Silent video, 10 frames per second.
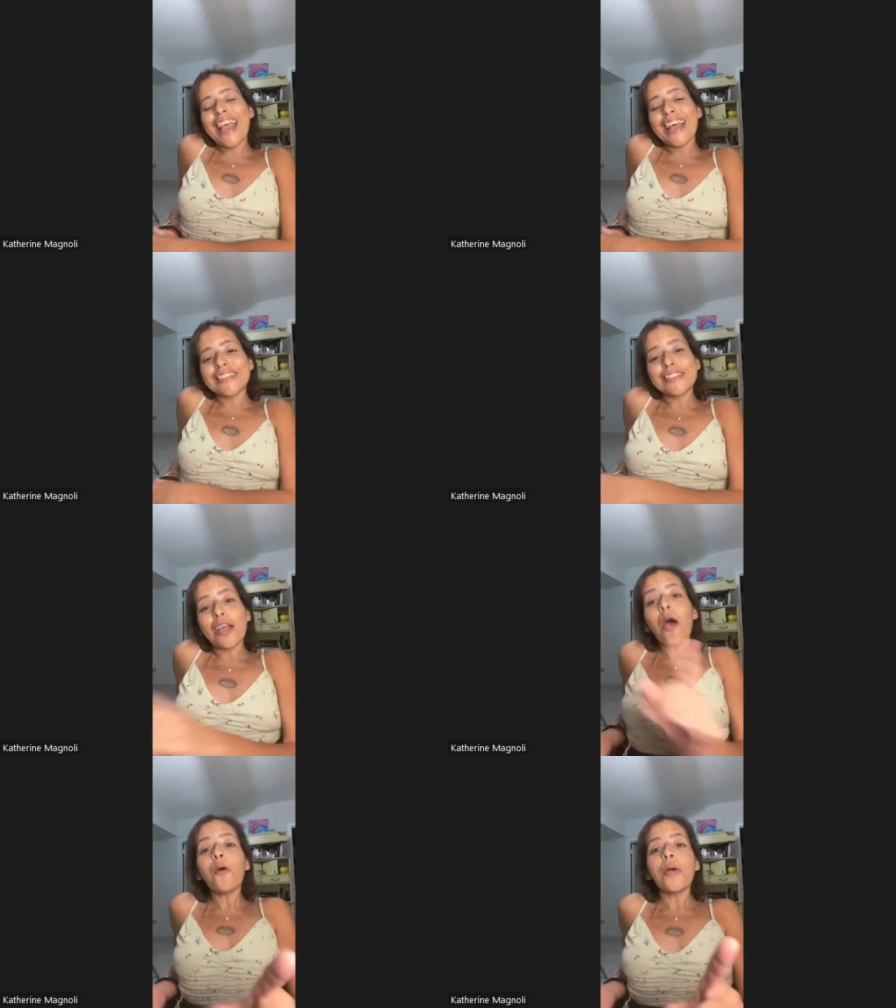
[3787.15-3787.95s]
Yes.
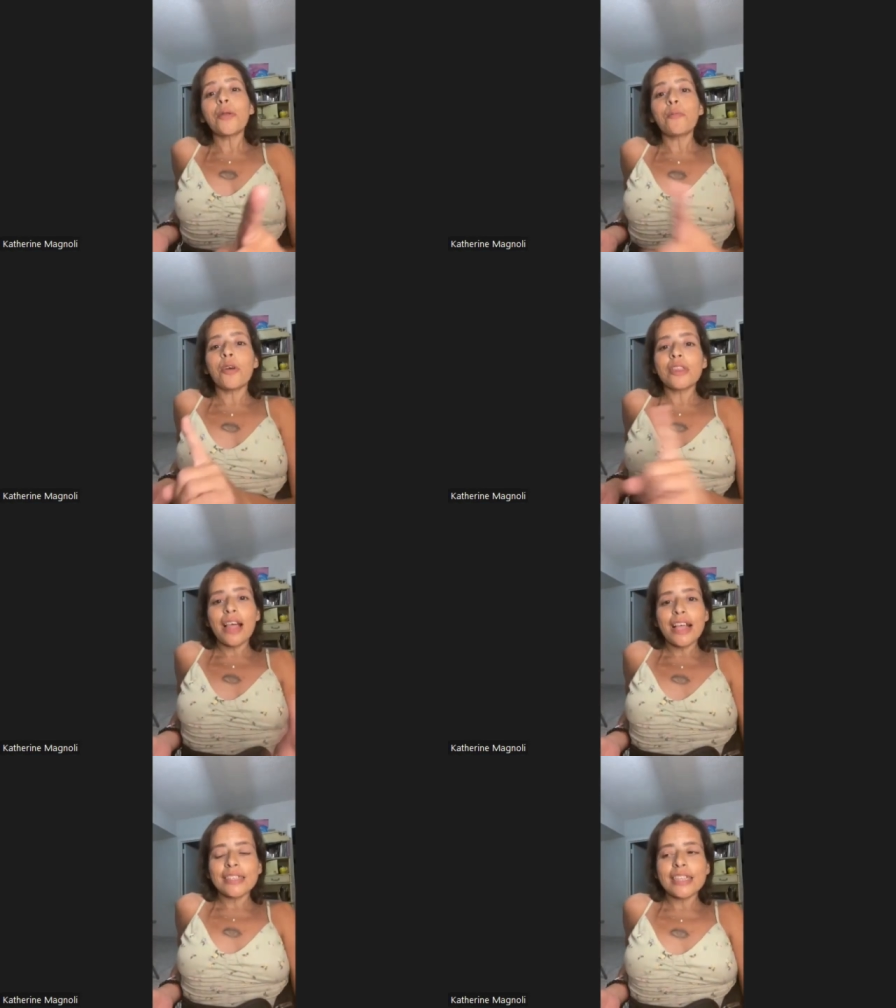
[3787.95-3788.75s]
Oh, and one
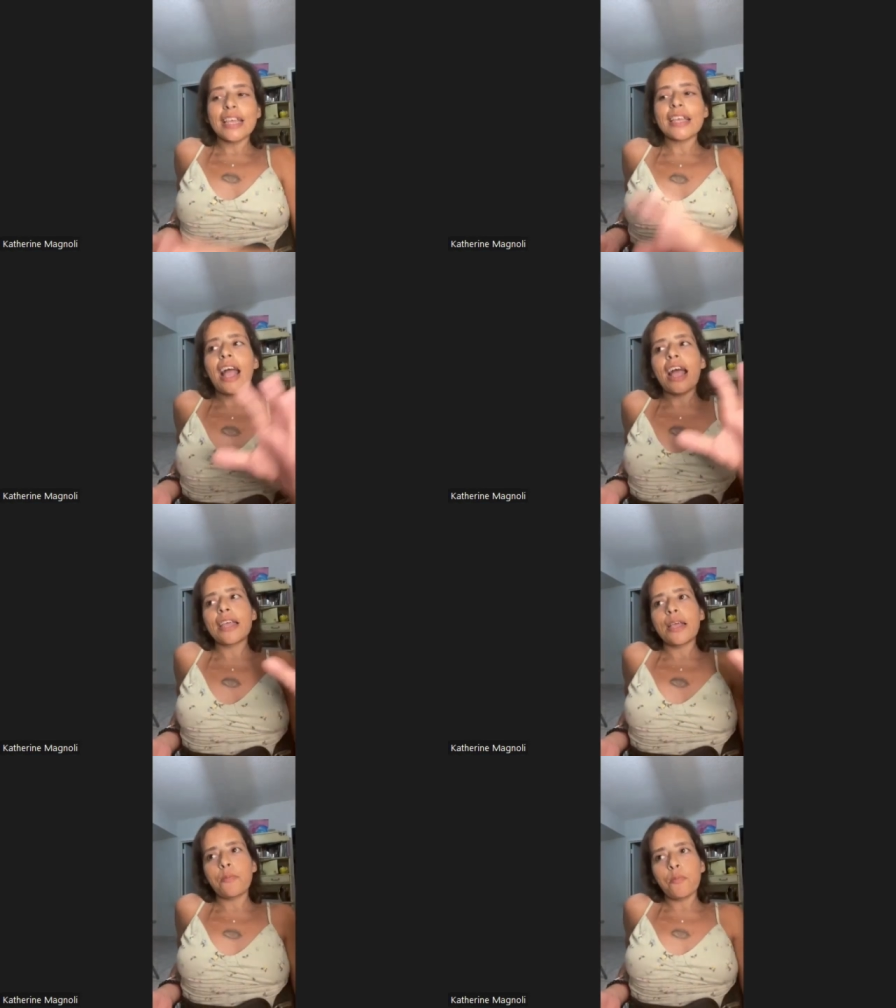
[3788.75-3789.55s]
last thing I
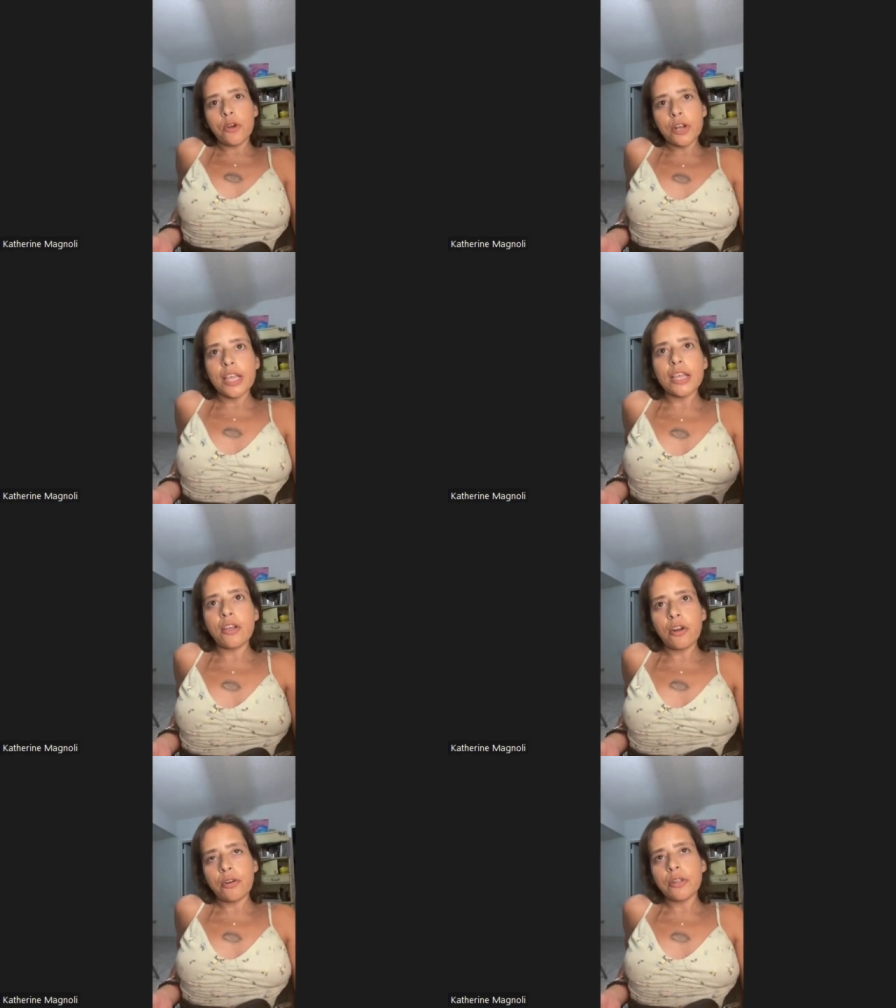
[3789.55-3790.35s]
am working
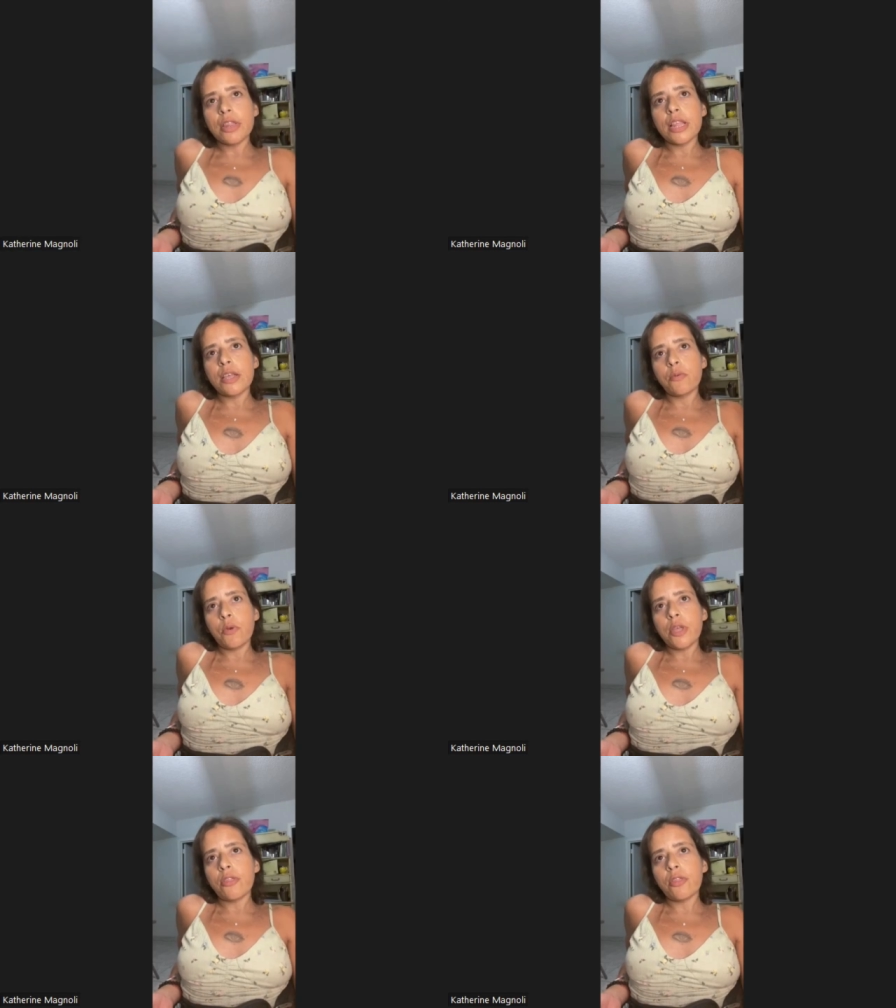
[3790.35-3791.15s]
currently
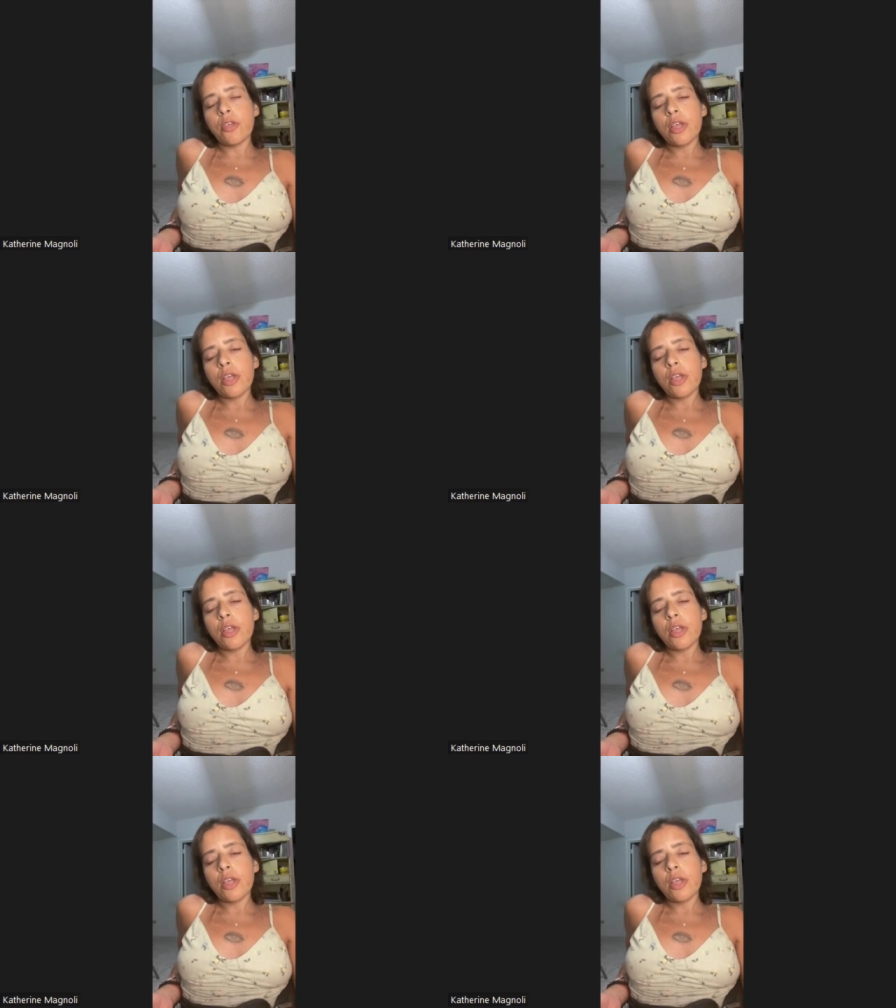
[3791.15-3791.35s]
with